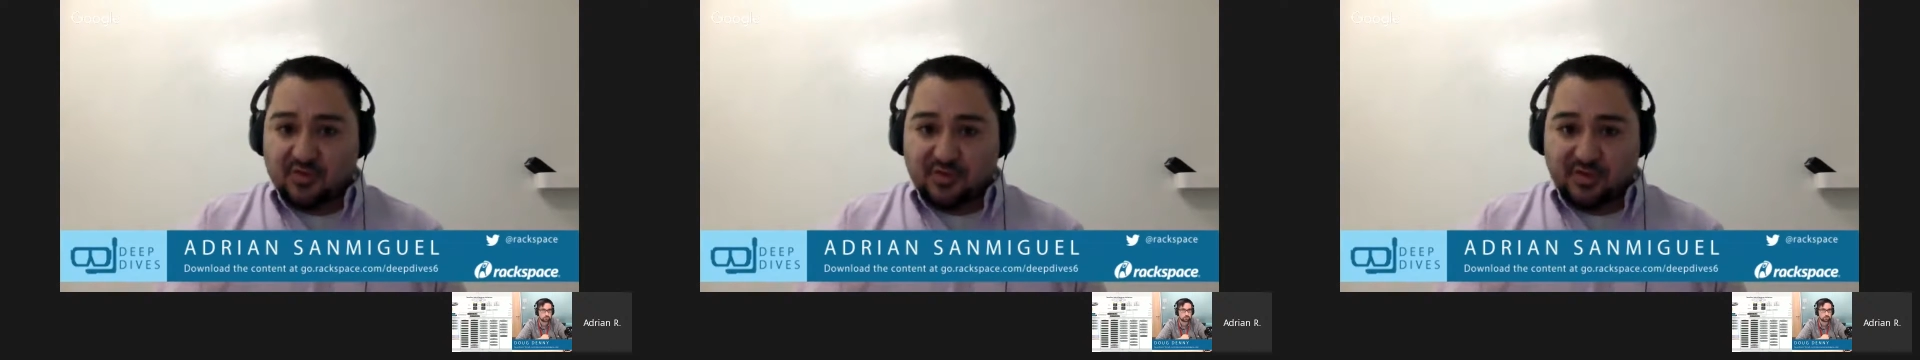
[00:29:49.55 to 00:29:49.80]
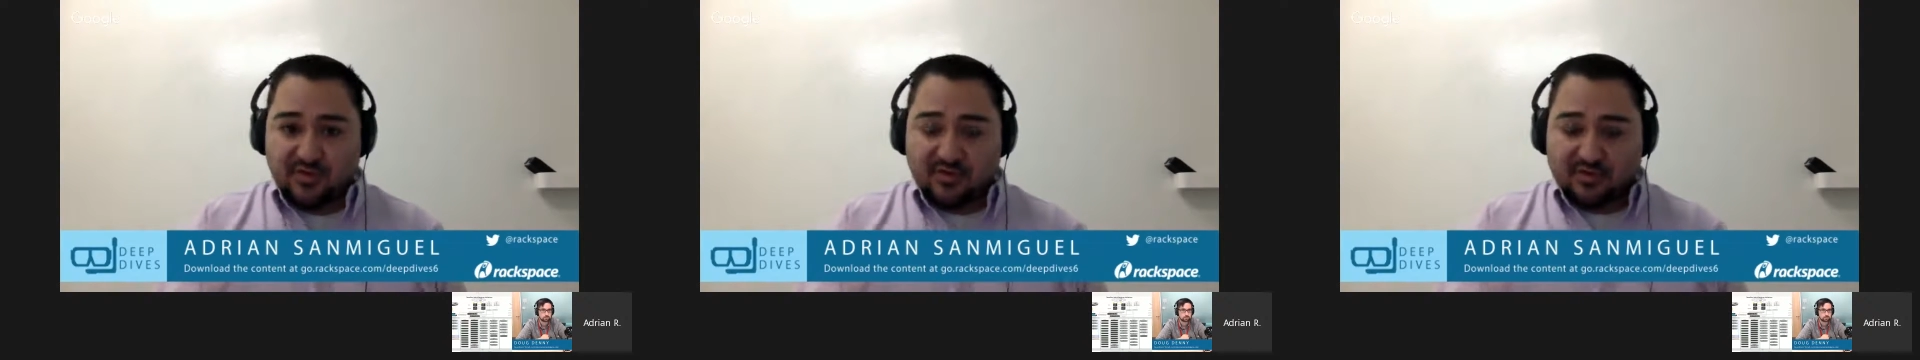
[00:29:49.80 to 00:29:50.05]

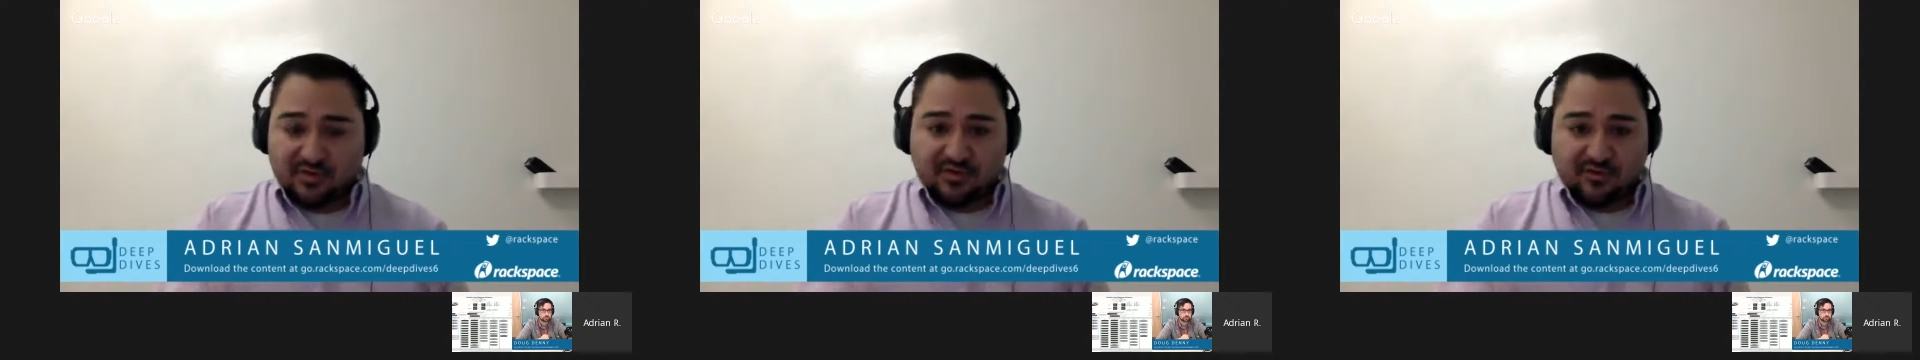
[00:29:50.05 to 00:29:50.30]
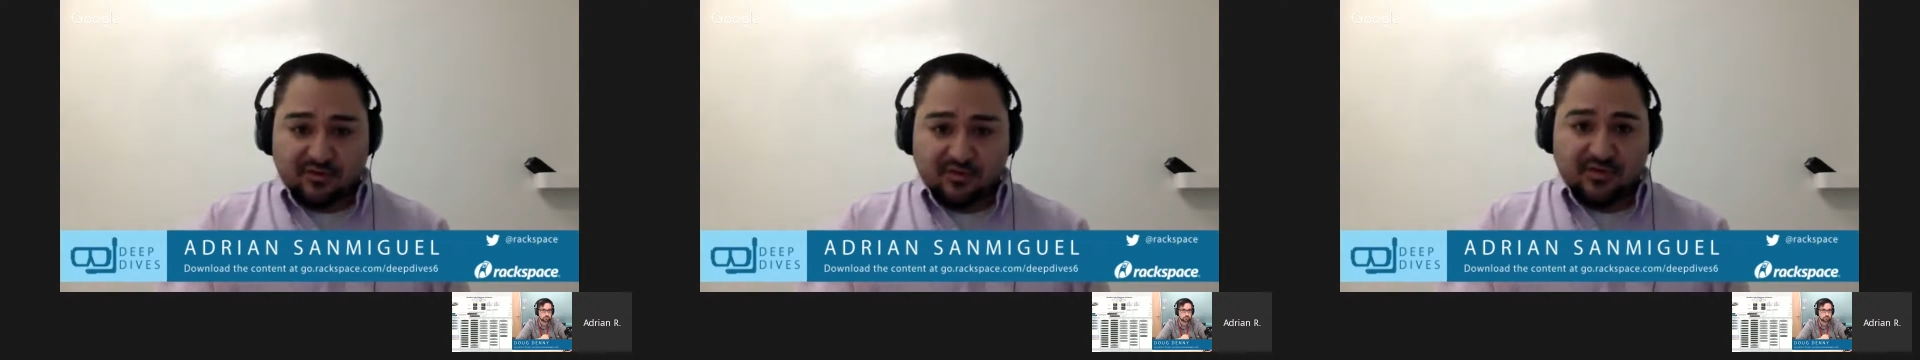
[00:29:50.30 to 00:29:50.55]
where only
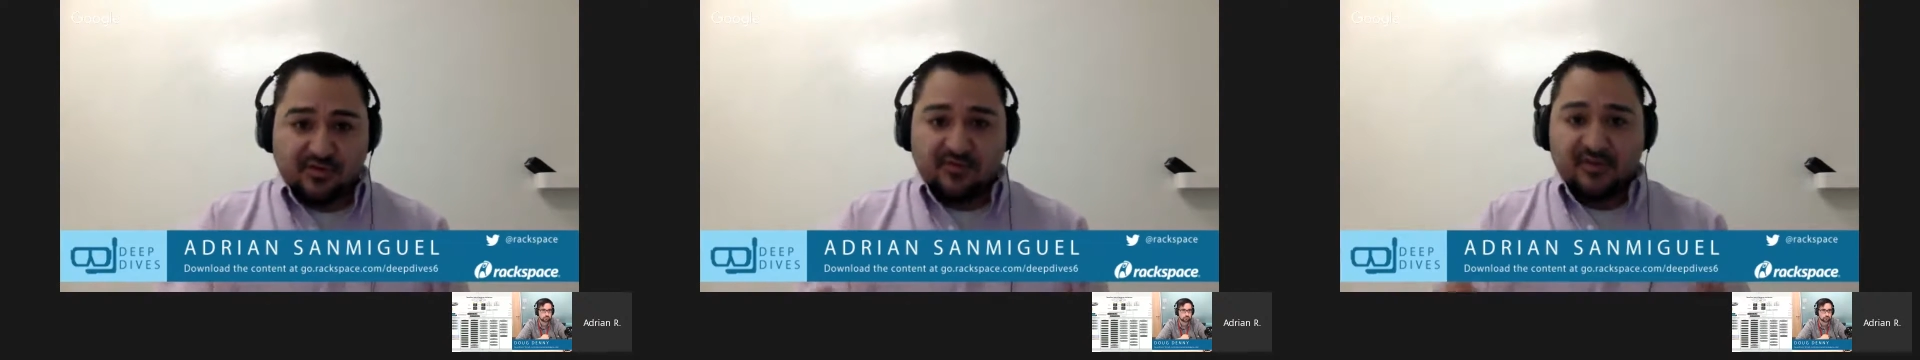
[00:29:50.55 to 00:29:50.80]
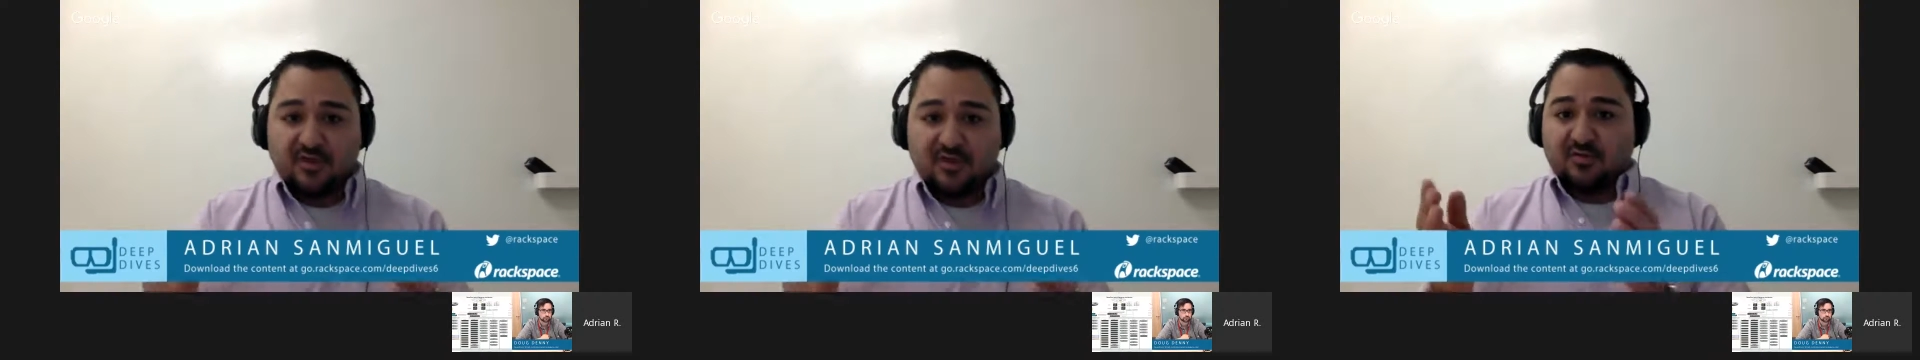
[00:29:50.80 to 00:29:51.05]
certain
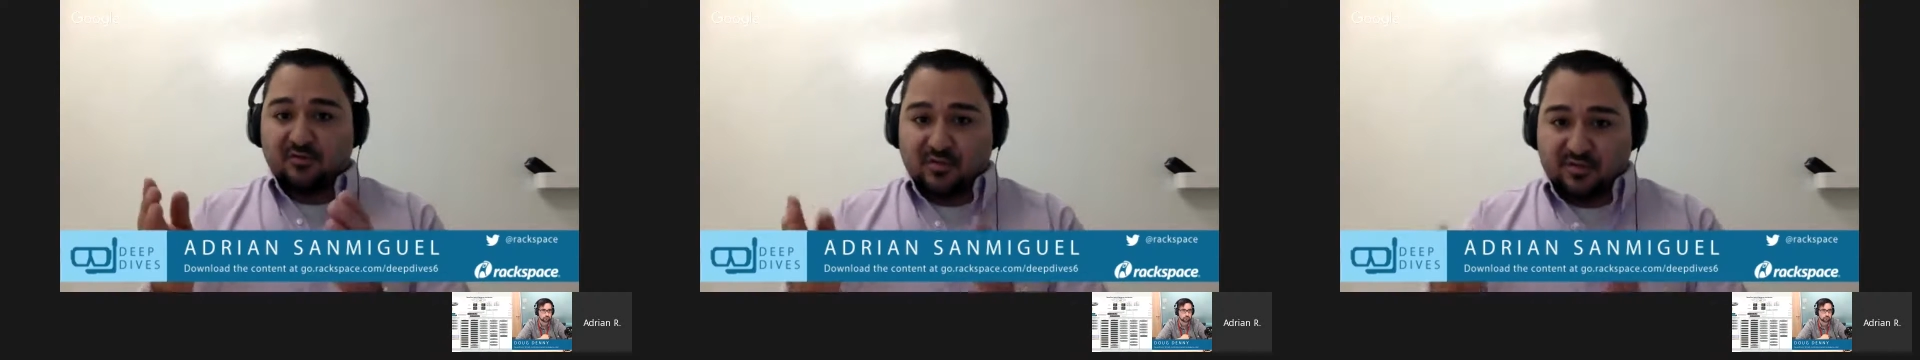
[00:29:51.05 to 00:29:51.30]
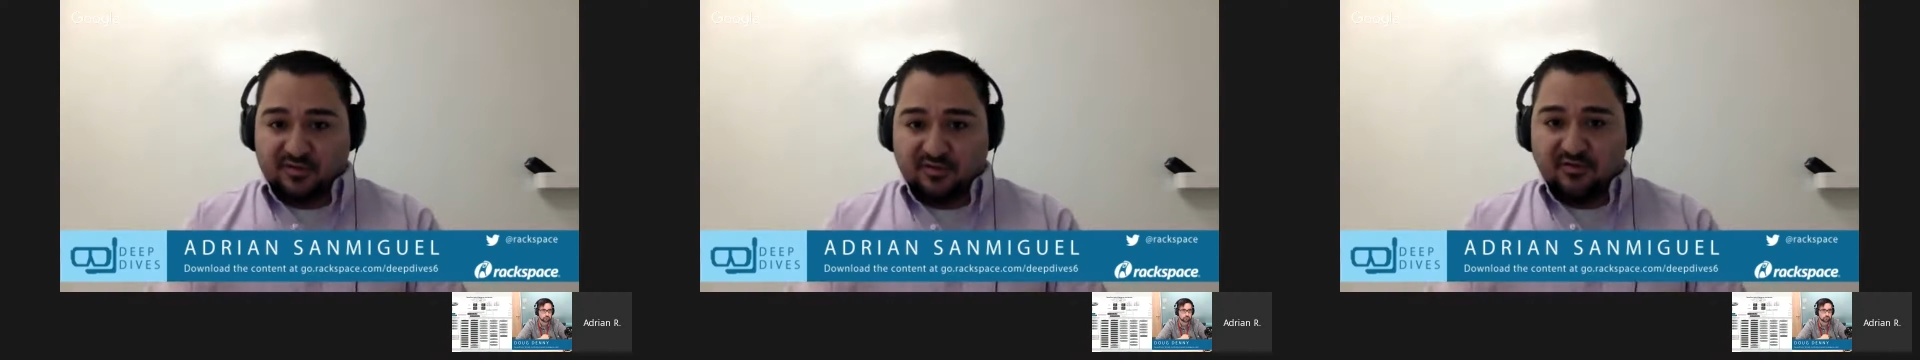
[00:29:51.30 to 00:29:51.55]
individuals
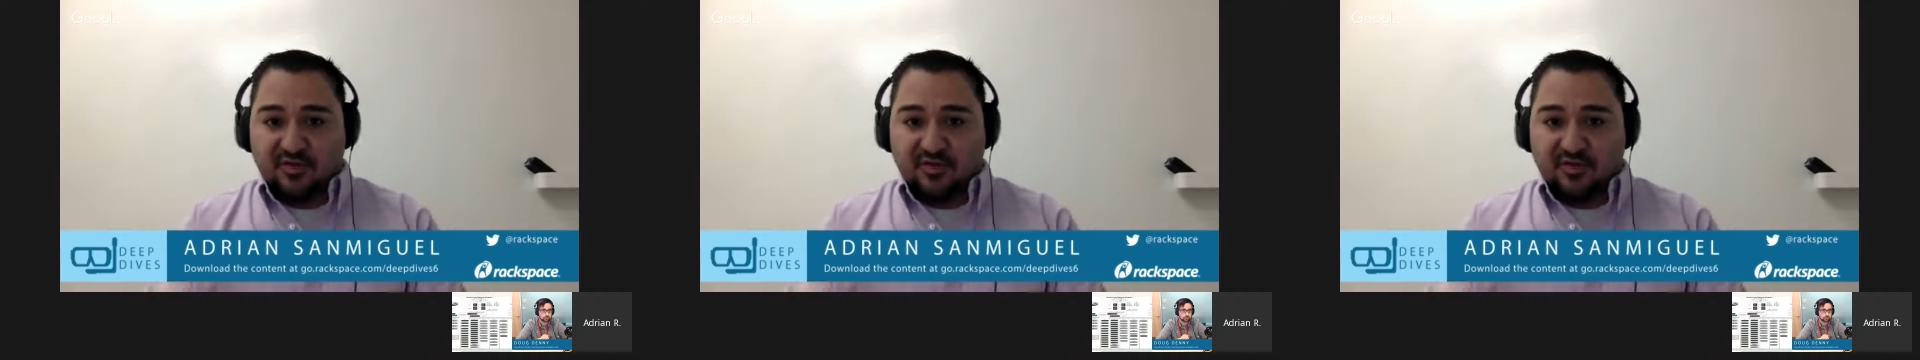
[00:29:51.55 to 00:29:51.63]
with this